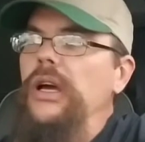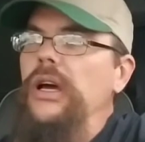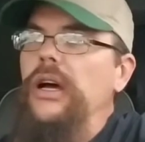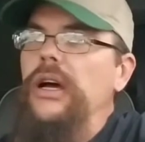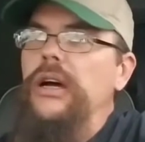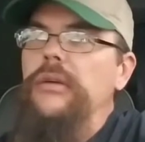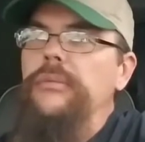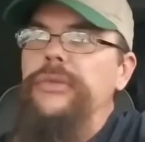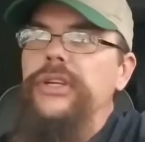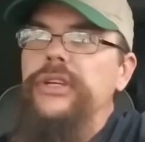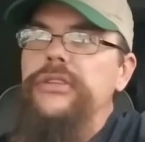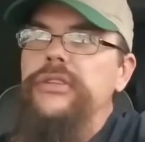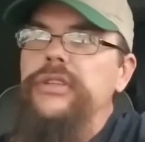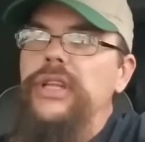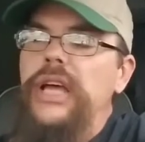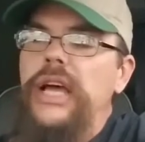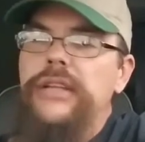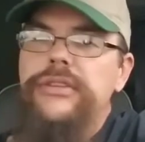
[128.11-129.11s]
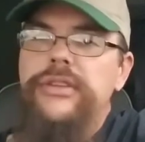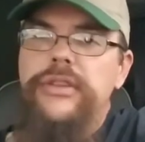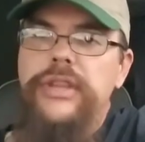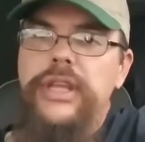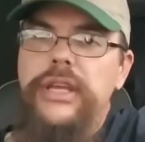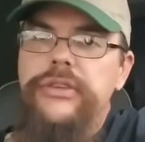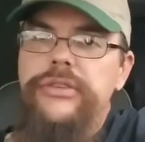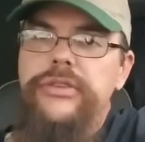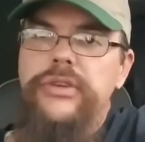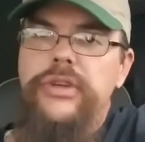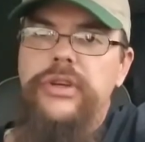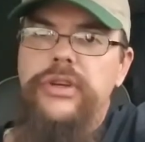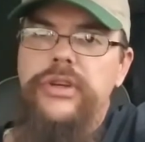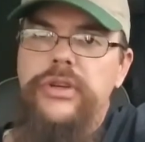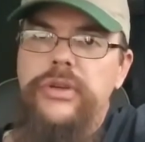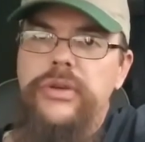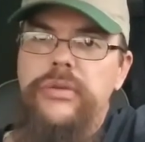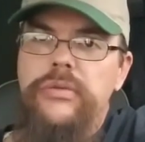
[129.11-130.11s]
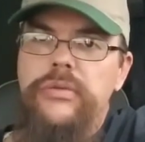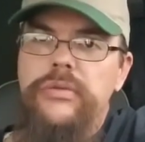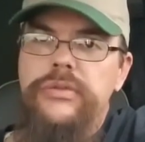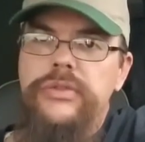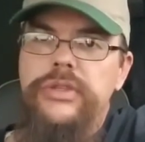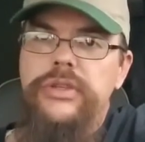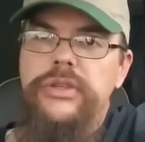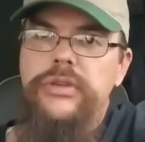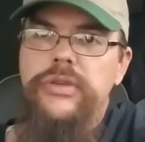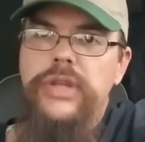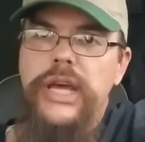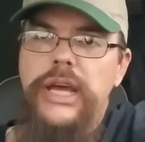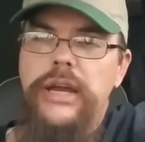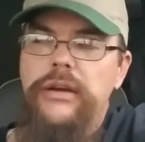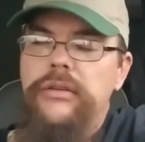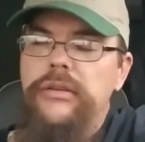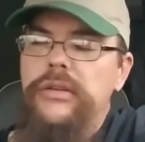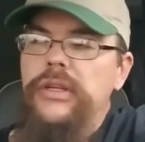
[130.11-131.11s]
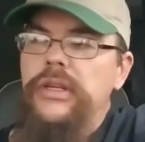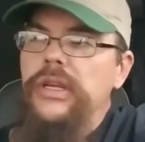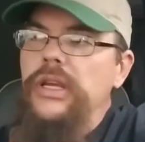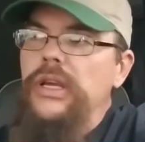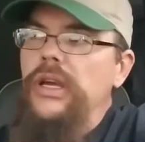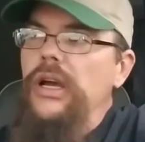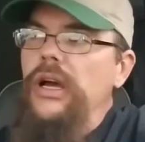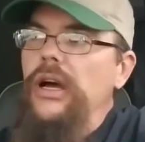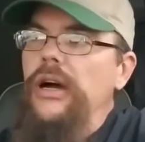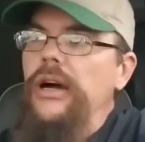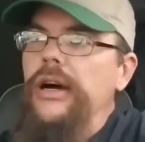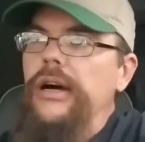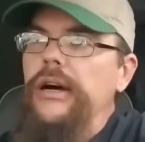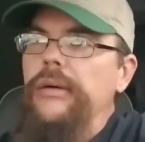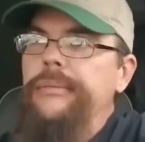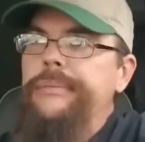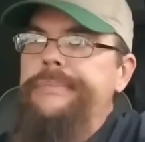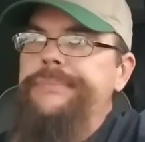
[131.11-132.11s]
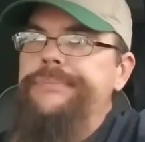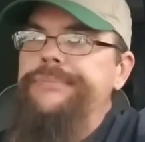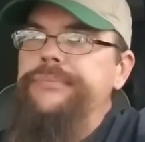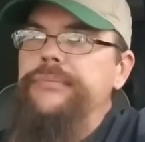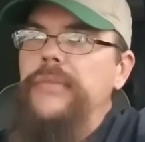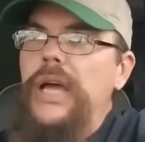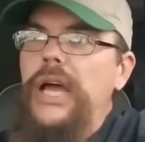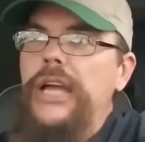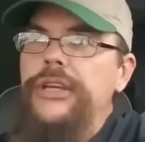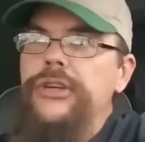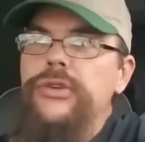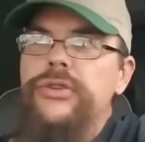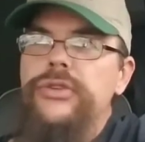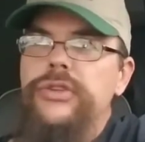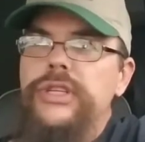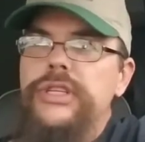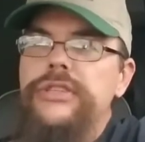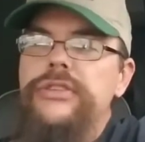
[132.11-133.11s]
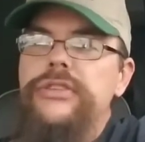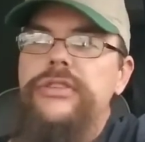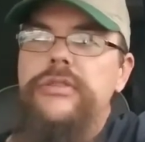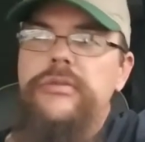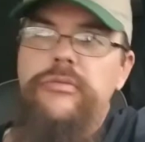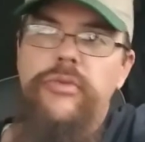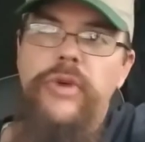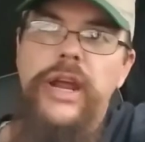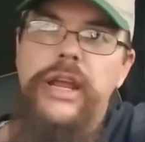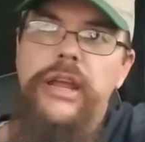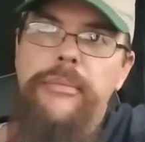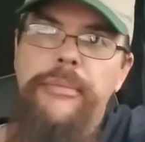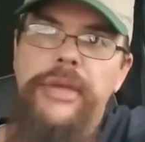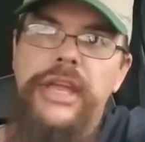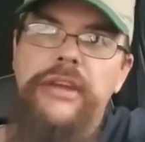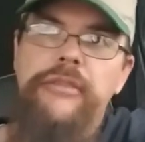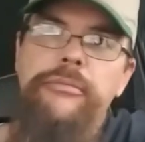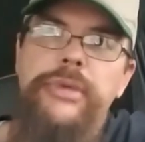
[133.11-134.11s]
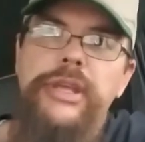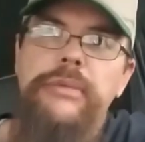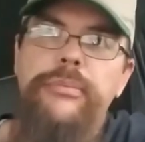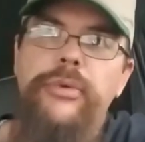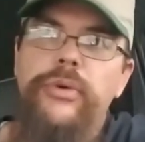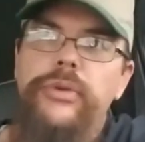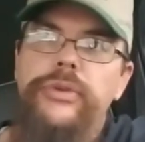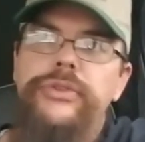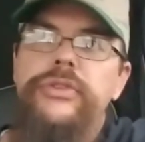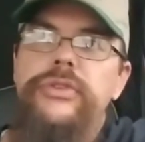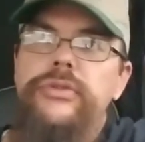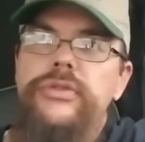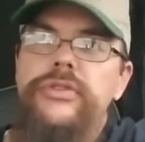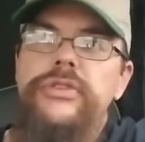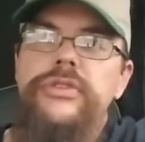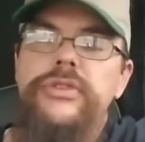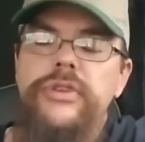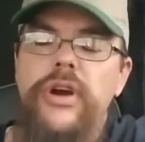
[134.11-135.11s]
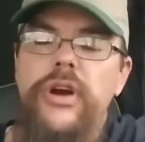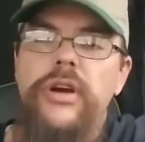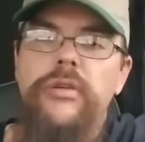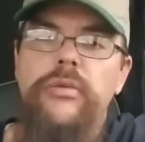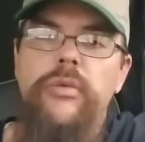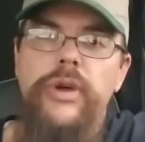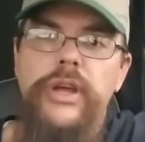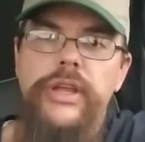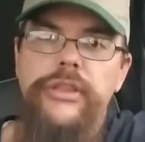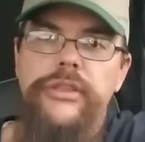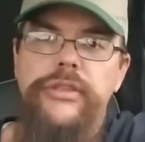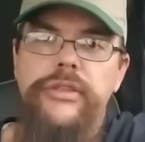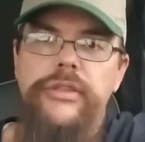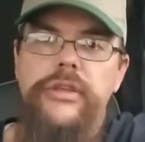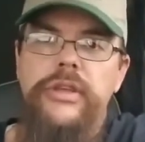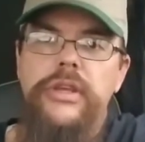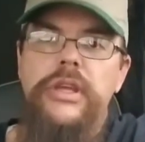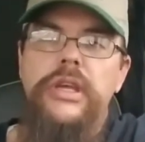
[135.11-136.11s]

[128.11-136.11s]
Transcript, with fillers: Um, there's lots of things you can do to do that. Um, I usually recommend people to start with